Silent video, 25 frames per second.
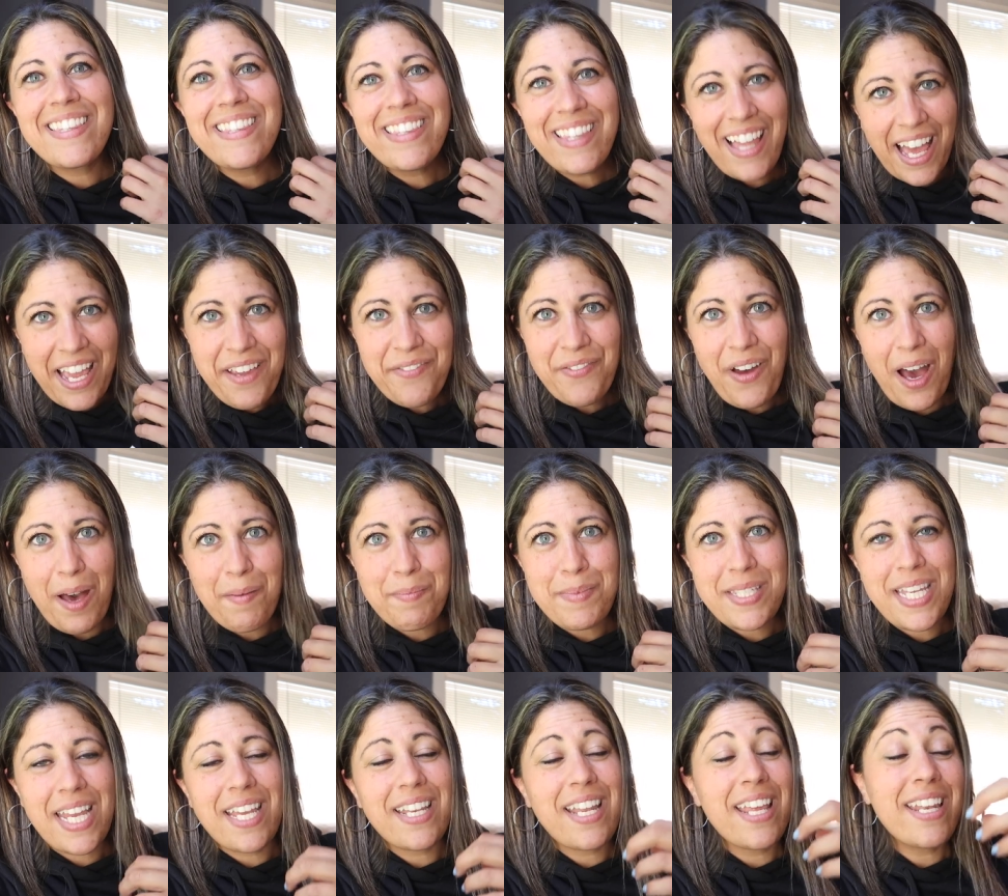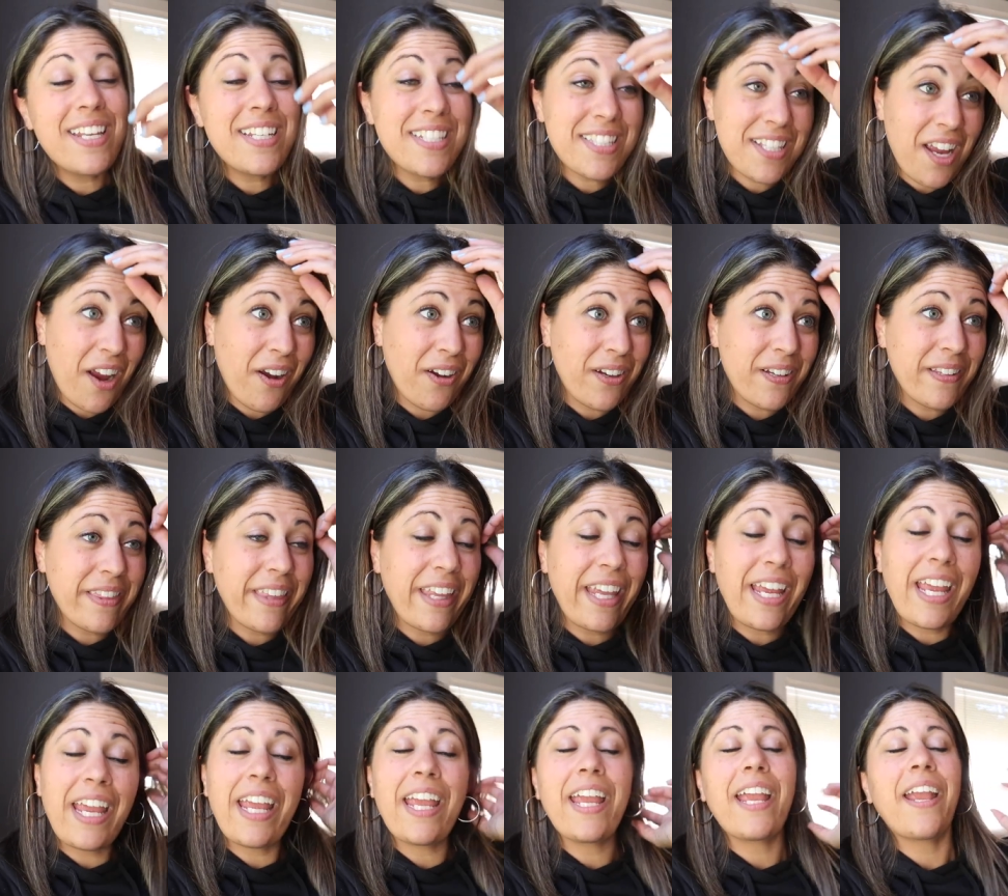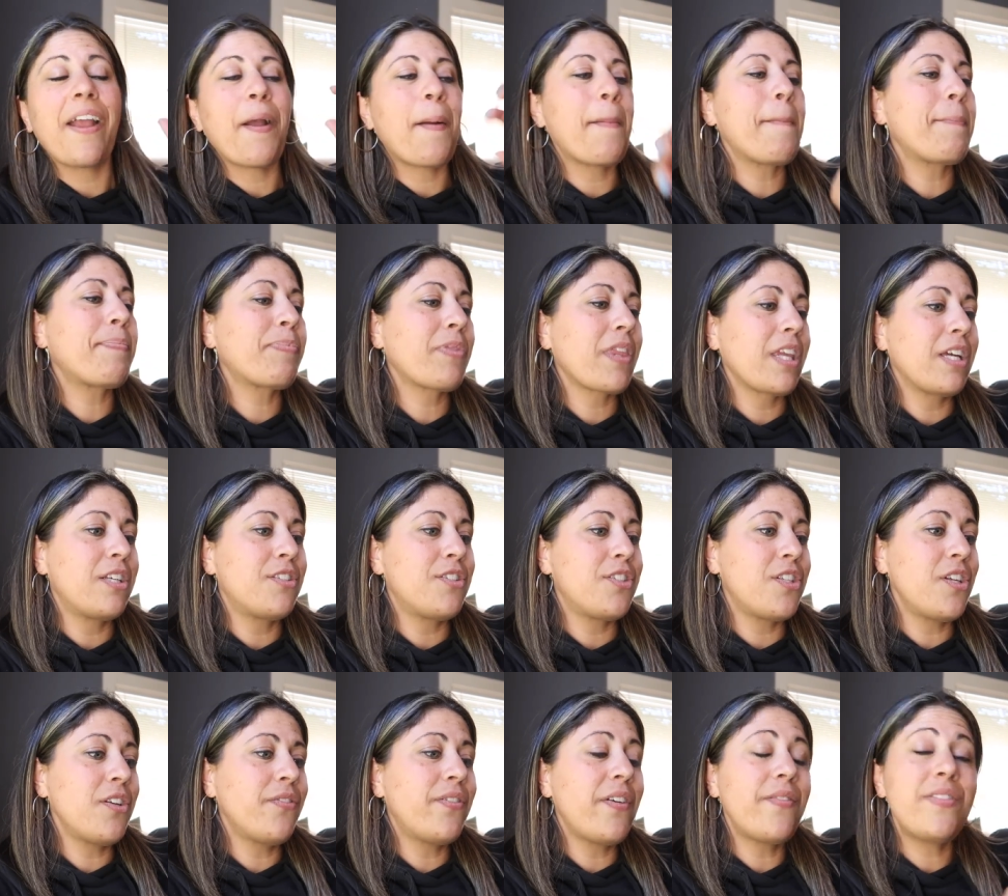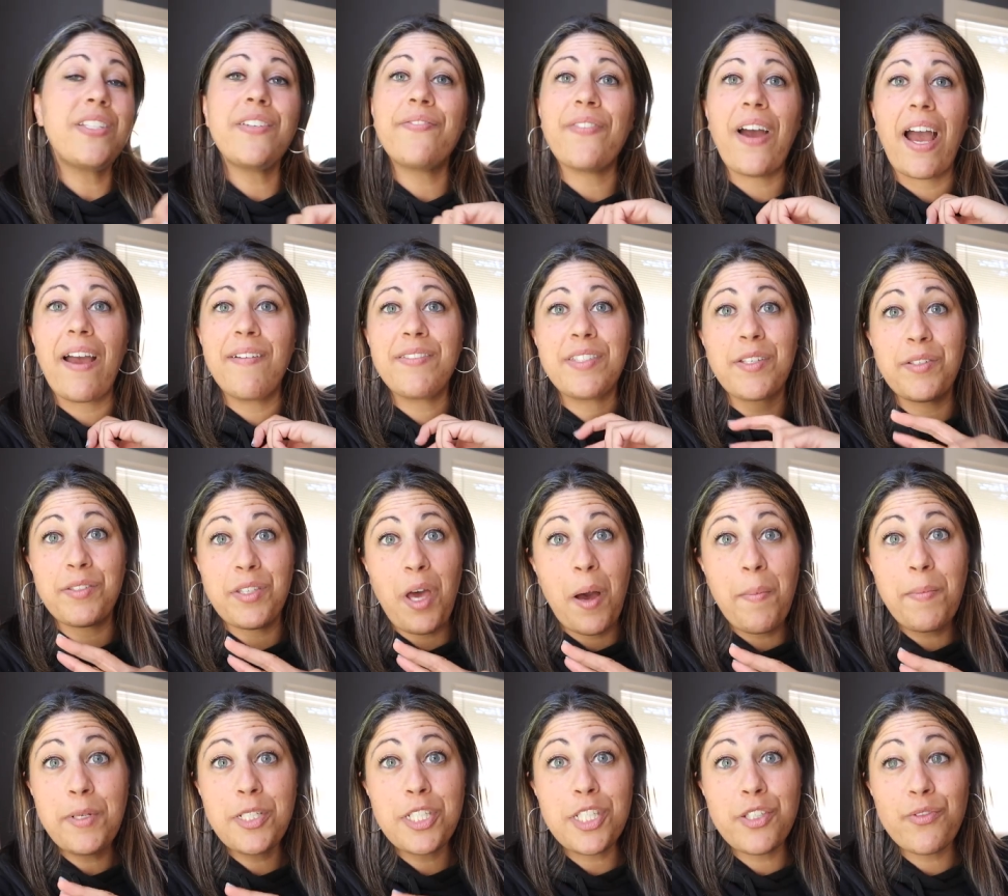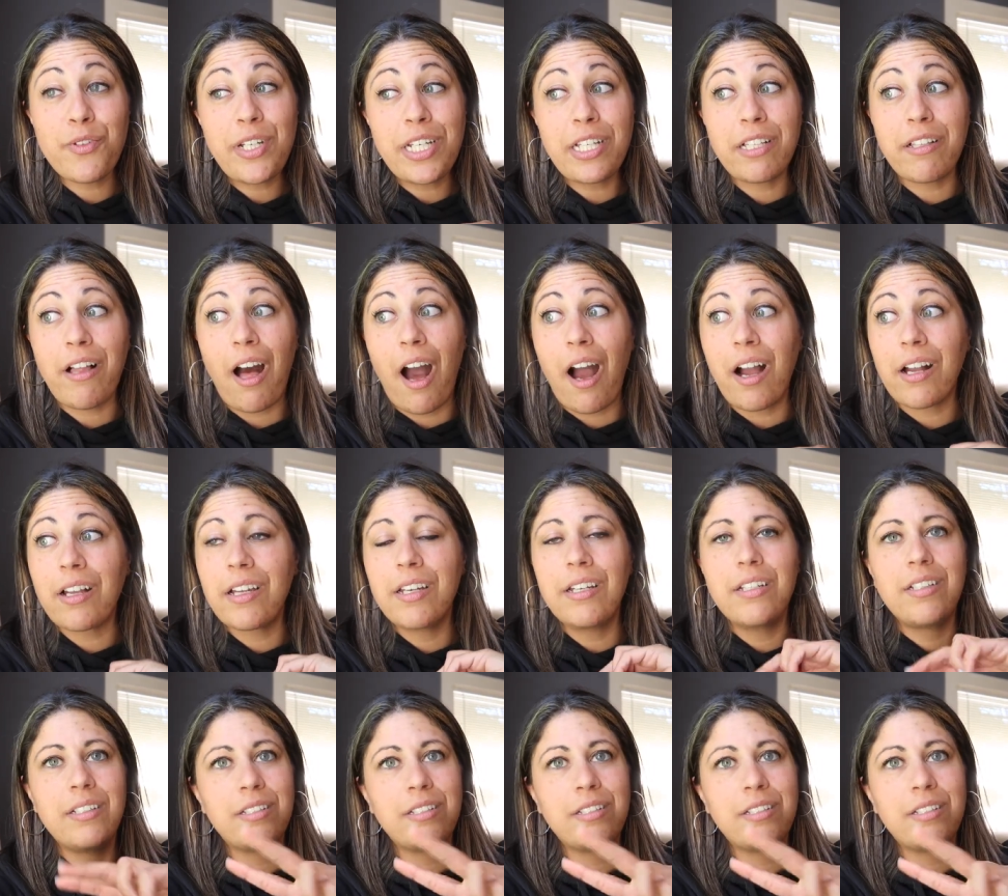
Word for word: Life update. It is currently 2:55, so it's almost 3 o'clock.